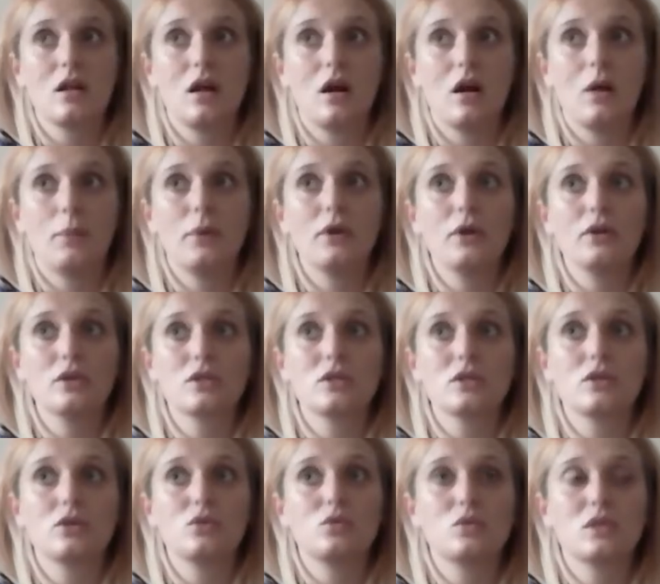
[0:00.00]
A
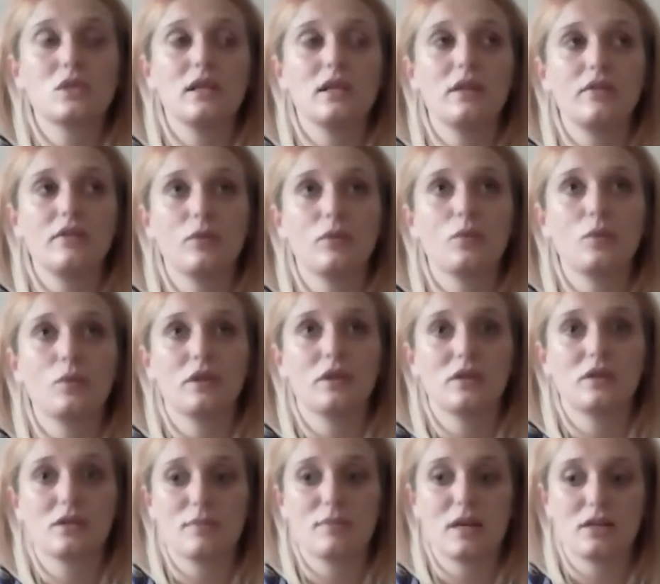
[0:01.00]
person who's living with
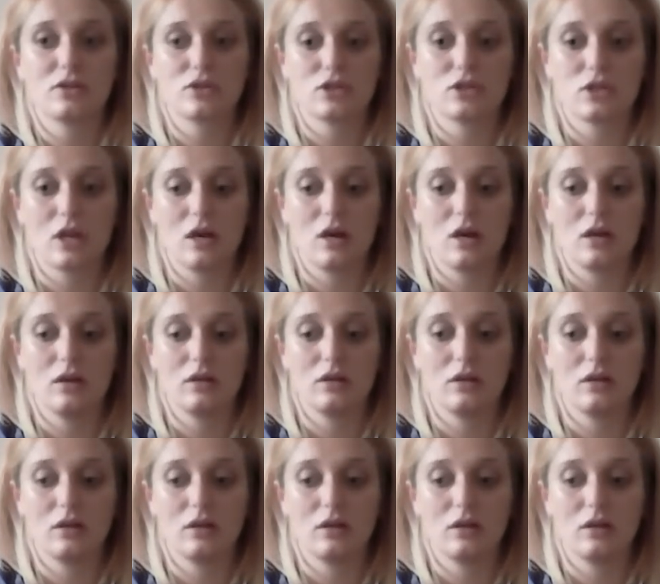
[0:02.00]
dementia,